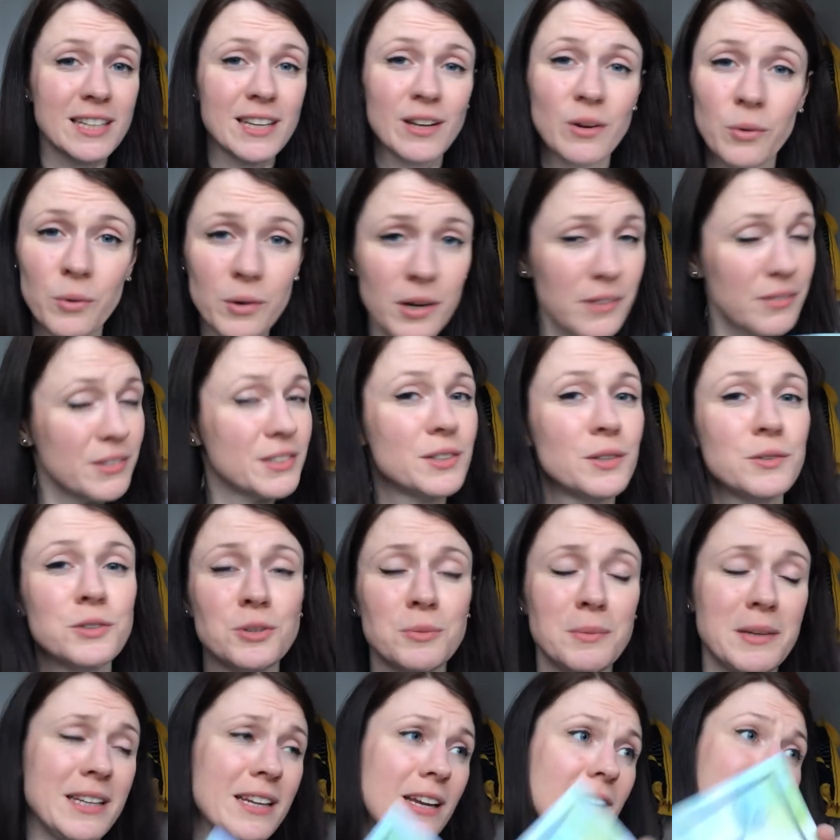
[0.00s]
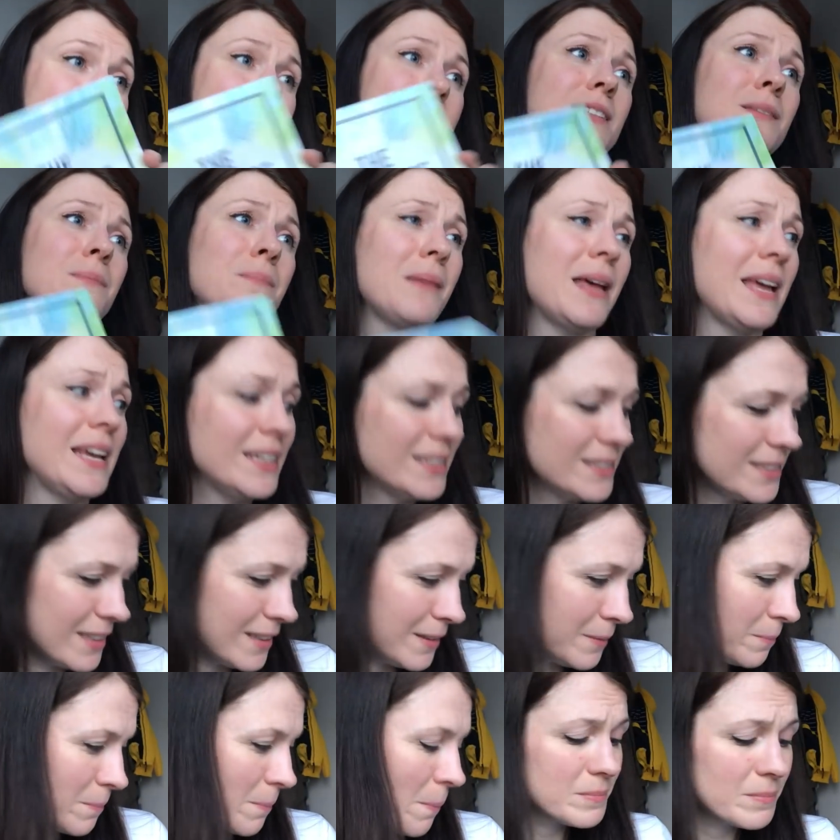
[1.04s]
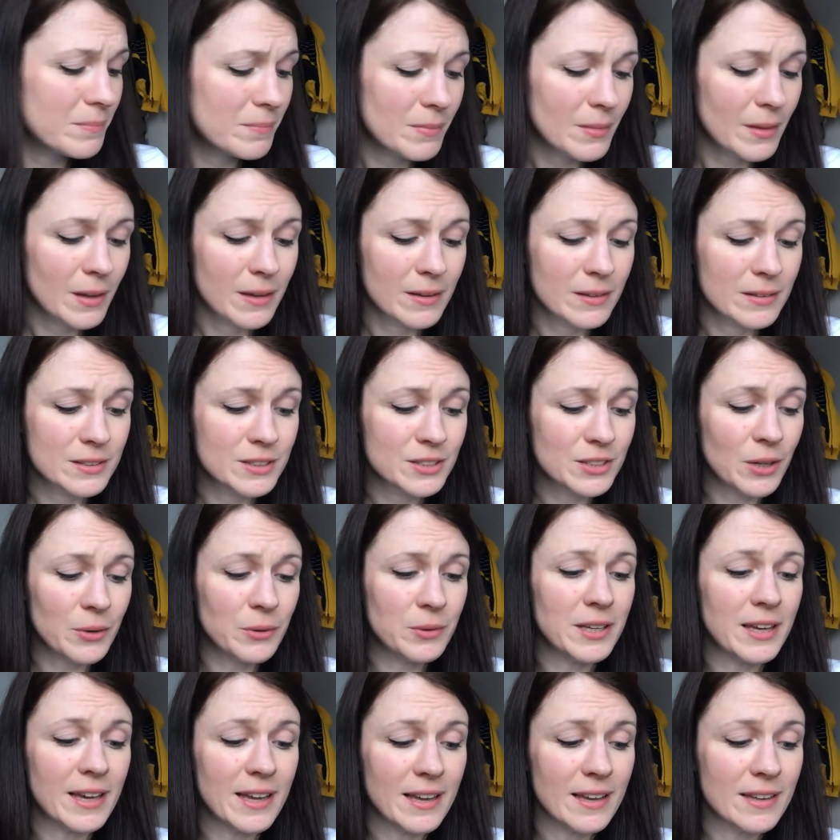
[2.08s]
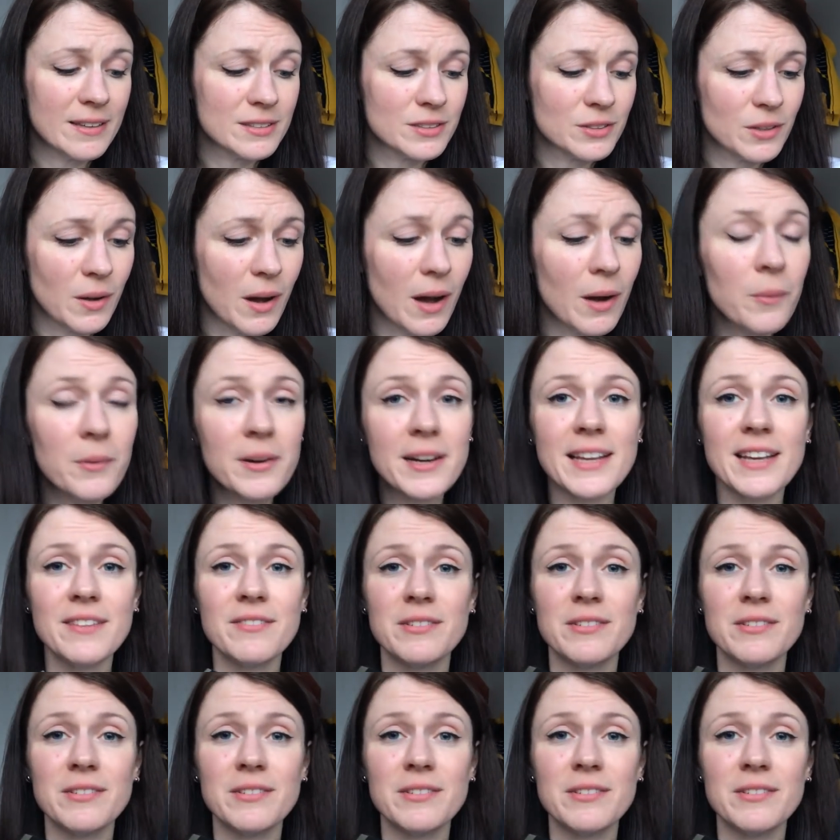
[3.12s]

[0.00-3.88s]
it all over social media because it's amazing. So yeah, so I want to